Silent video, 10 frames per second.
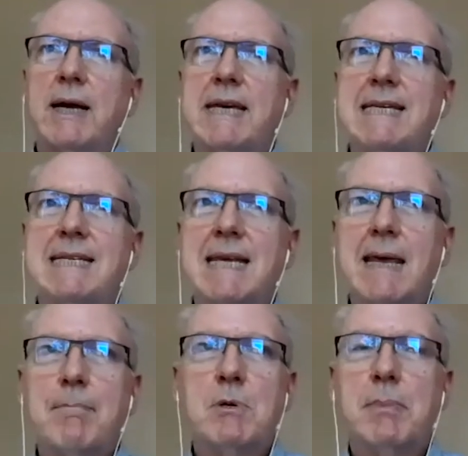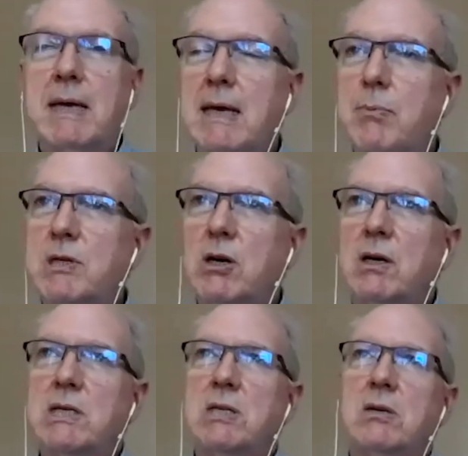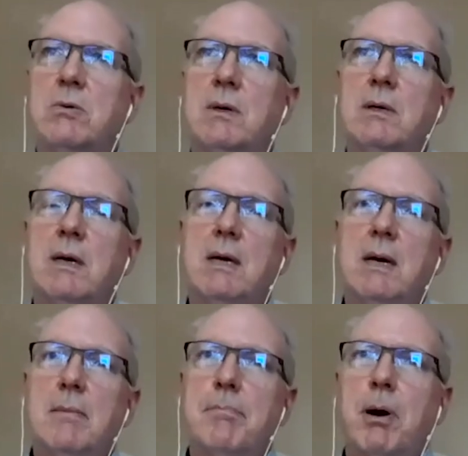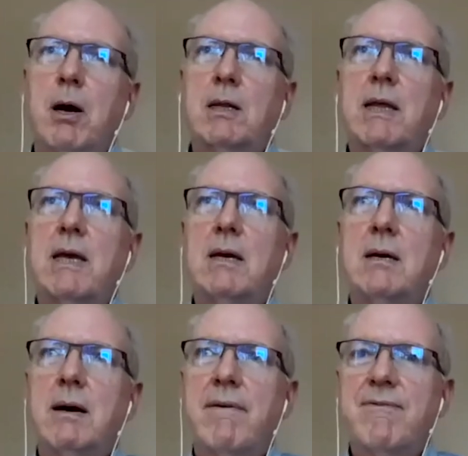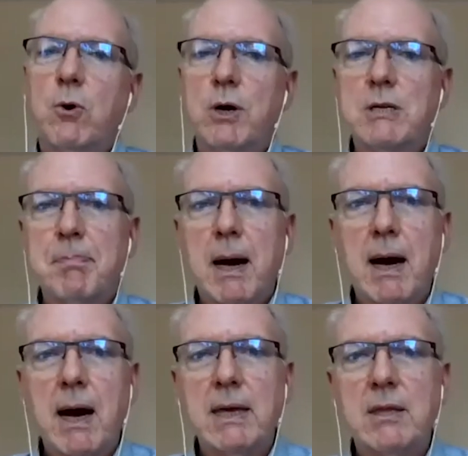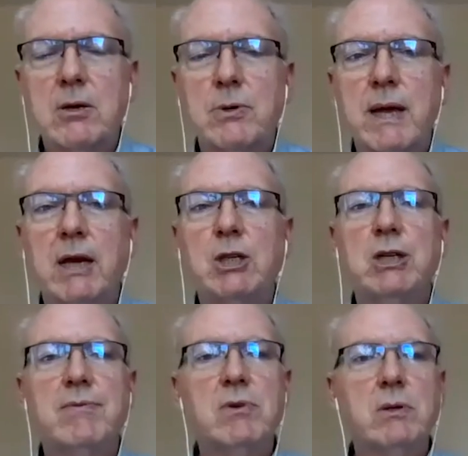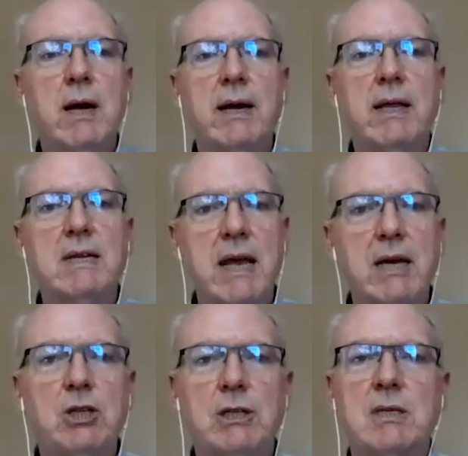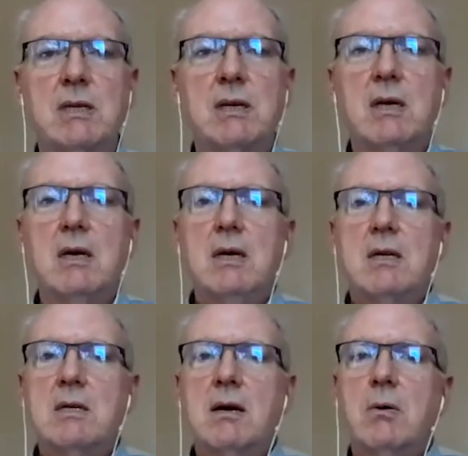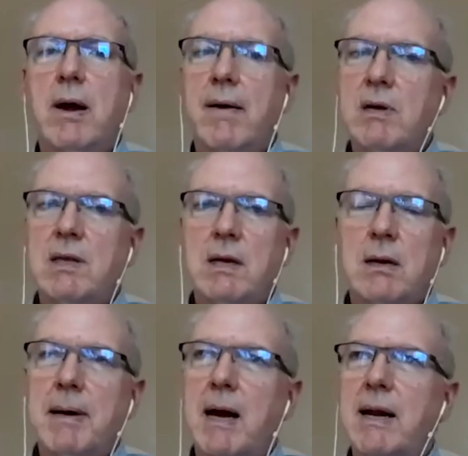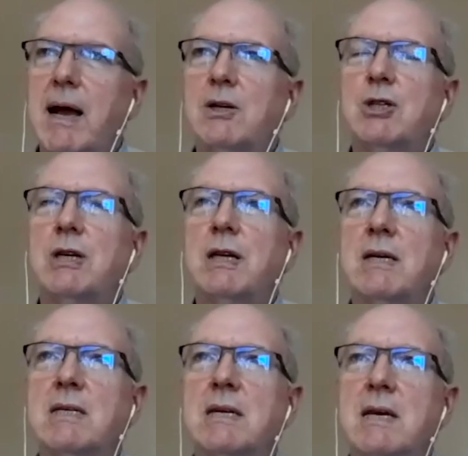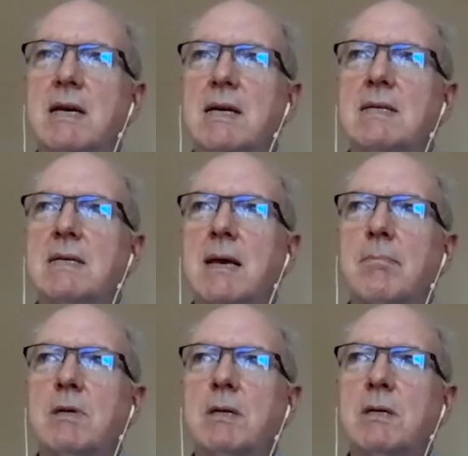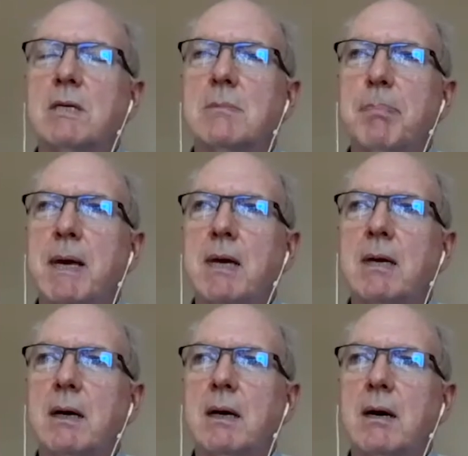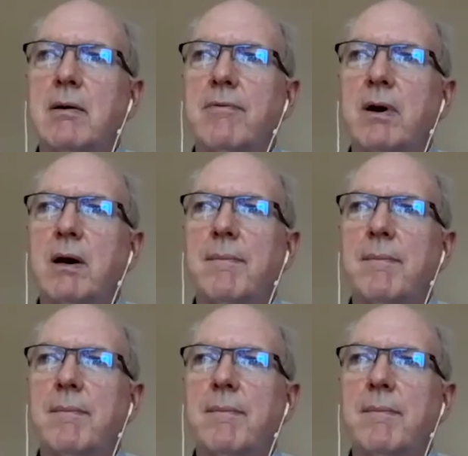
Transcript: He was also partly a force behind the creation of the United Nations. So everything about Alger Hiss seemed to speak of